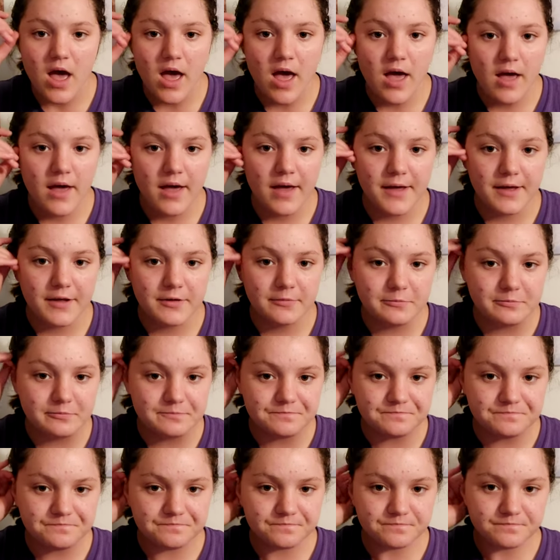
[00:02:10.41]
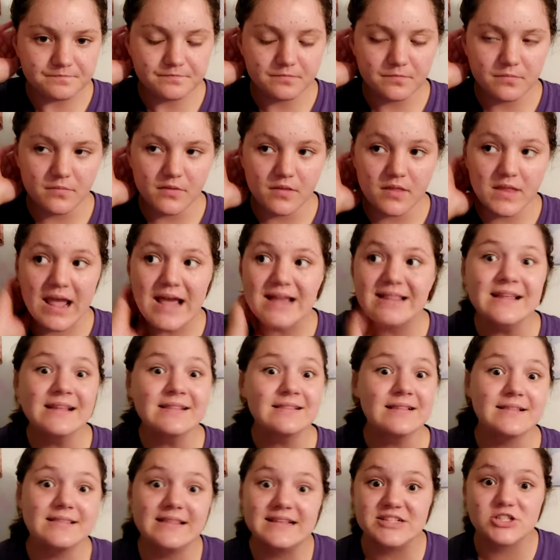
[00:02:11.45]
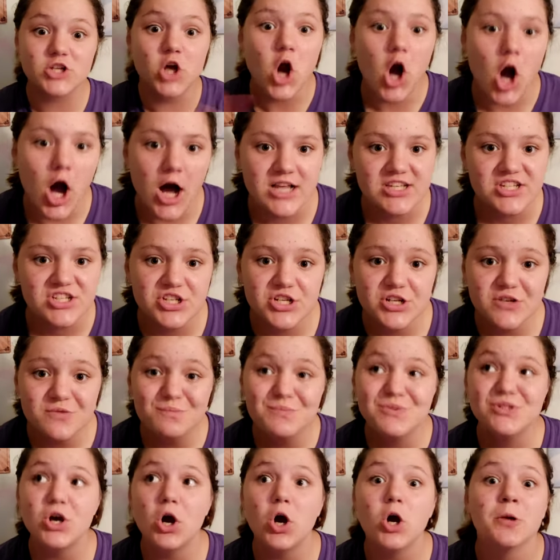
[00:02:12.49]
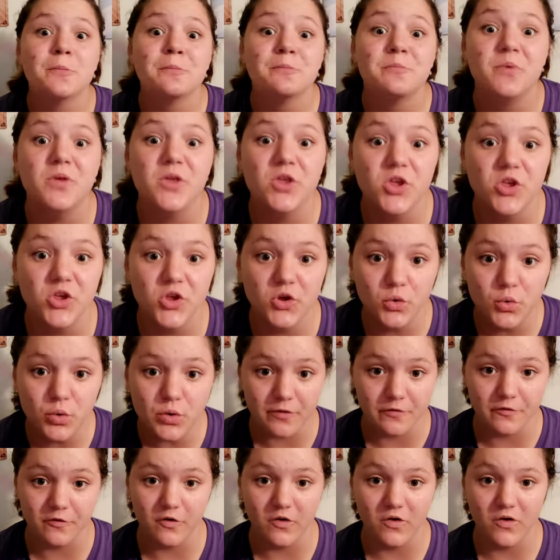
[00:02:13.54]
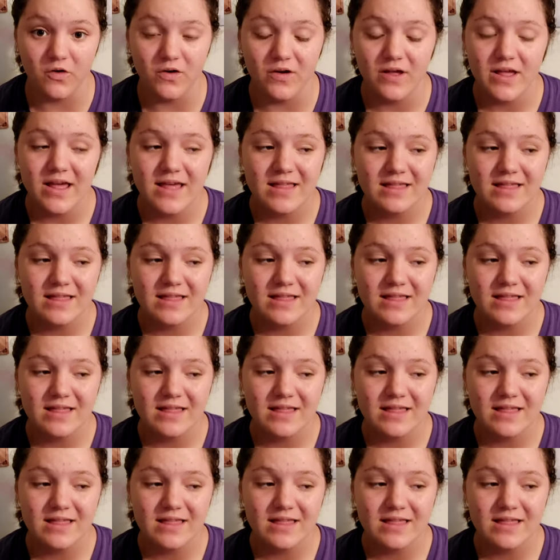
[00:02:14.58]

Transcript: Um, I think that these costumes are beautiful.